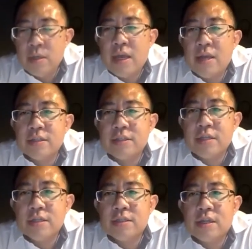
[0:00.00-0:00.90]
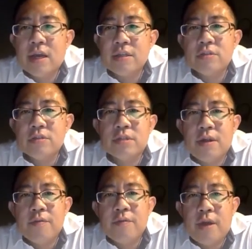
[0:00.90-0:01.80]
anesthetists and ICU
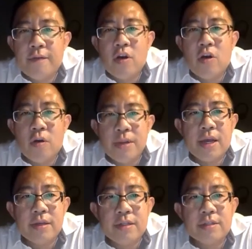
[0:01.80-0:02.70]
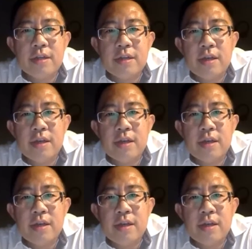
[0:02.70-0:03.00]
staff will have common understanding,